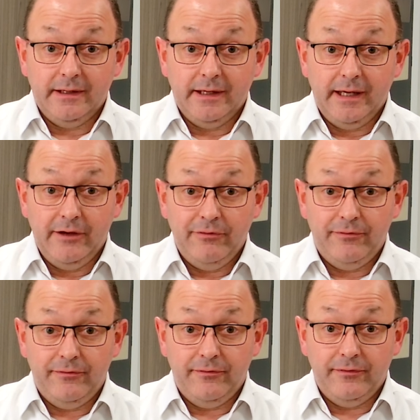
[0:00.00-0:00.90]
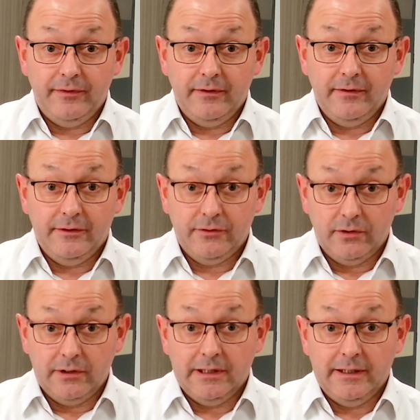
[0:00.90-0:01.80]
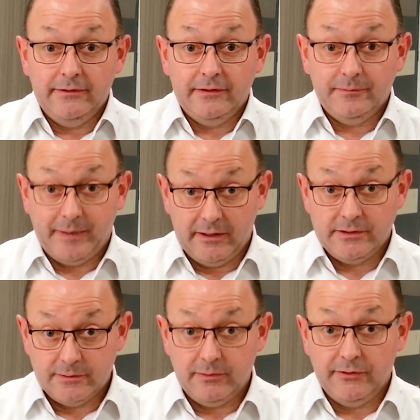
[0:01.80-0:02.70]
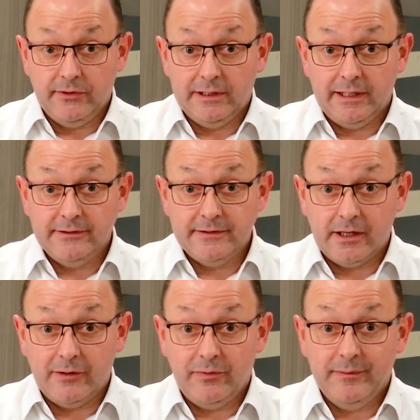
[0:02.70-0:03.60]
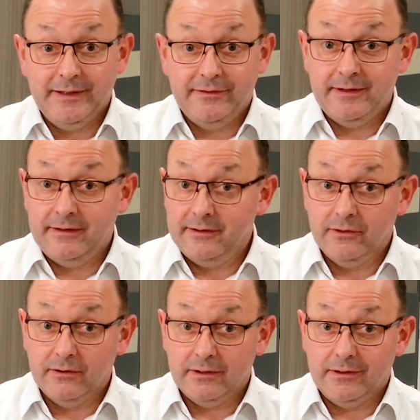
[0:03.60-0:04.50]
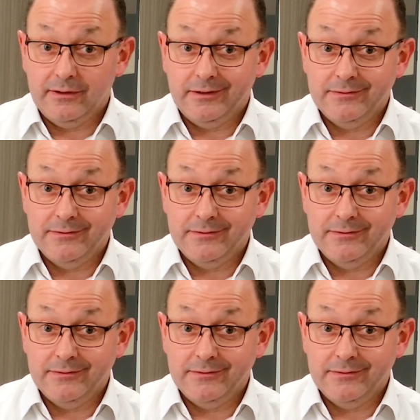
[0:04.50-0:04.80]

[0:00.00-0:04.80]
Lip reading: if the door closers, power adjustable door closers are permitted in the door core